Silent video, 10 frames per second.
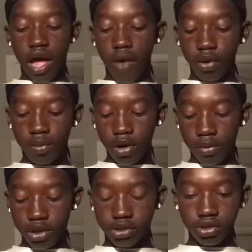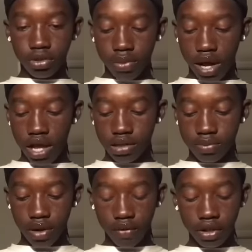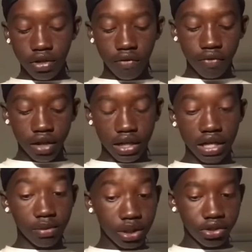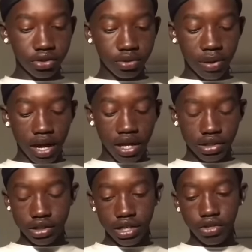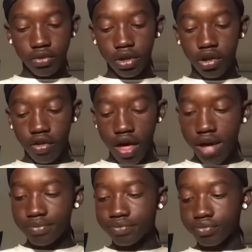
I would put it on my shoulder pads, but I really don't feel like getting my shoulder pads and doing all of that.